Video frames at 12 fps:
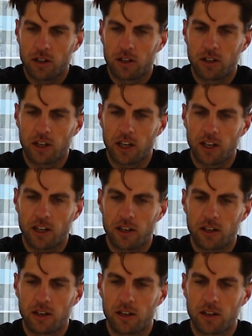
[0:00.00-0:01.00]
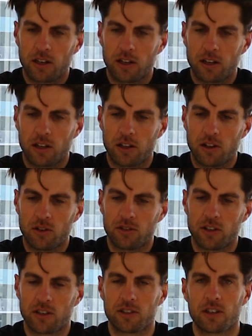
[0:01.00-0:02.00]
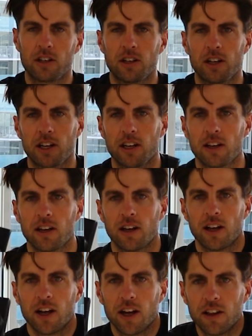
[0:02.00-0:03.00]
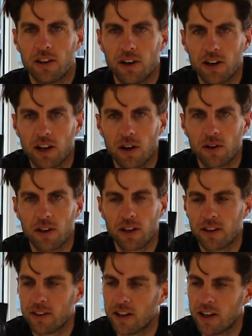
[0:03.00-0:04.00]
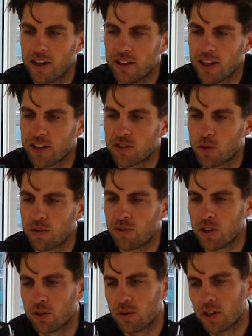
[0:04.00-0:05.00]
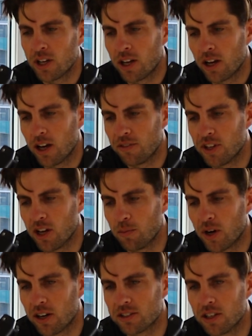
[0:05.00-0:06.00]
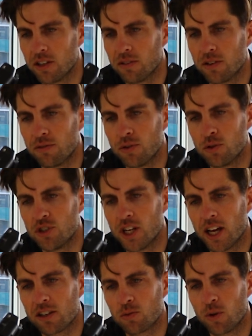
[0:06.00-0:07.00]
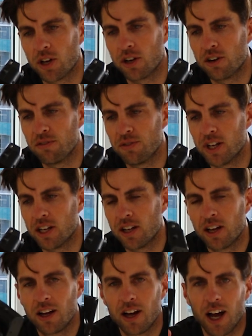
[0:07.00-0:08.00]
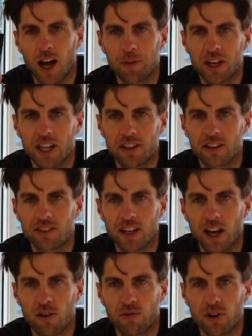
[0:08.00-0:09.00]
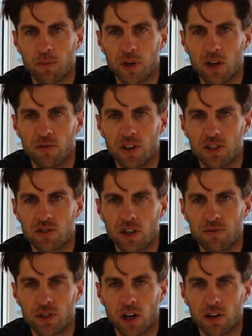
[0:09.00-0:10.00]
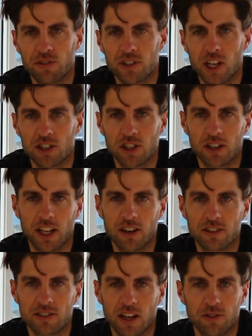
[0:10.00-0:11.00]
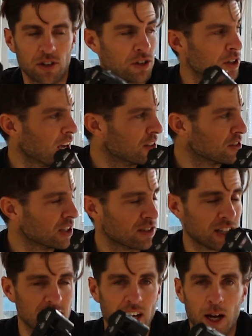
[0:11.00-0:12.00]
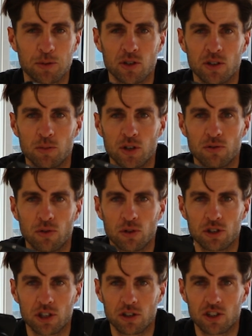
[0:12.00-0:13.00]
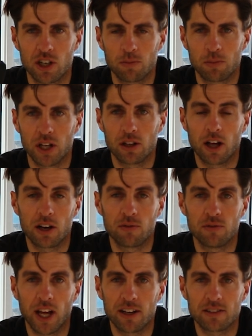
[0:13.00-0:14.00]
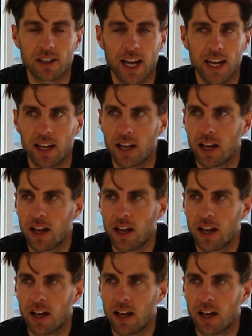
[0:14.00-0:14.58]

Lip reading: click it in, close this, click it. There you go. That's the review of the unboxing of the Fuji x100V. I'm gonna get this thing out for a POV street photography session later this afternoon. As you can see, it's absolutely beautiful. There should be a lot of nice light,